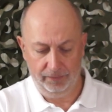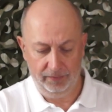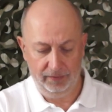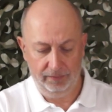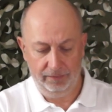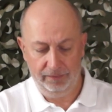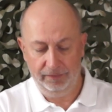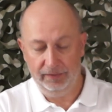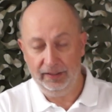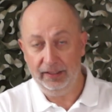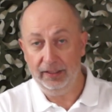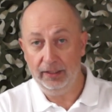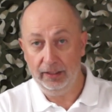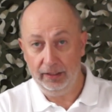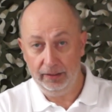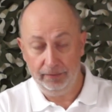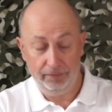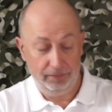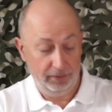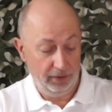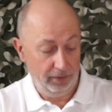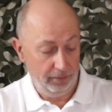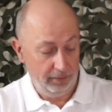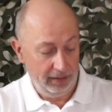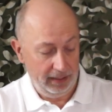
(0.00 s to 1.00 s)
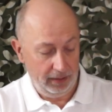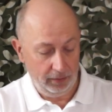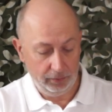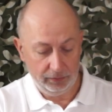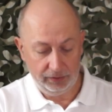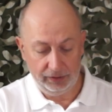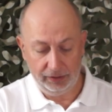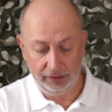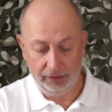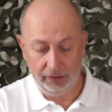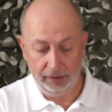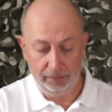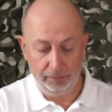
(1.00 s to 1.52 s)
fit the rail
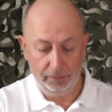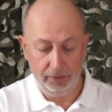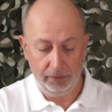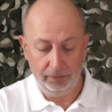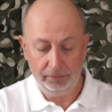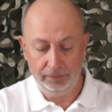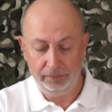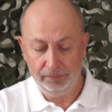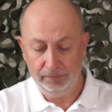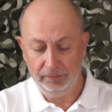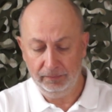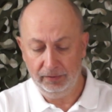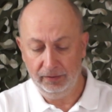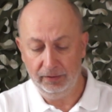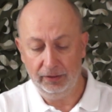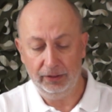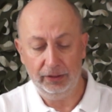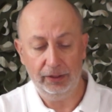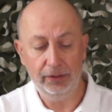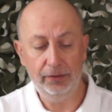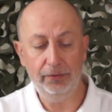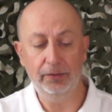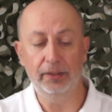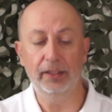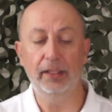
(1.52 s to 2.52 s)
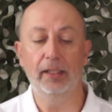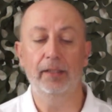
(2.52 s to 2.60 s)
to the bottom of the unit.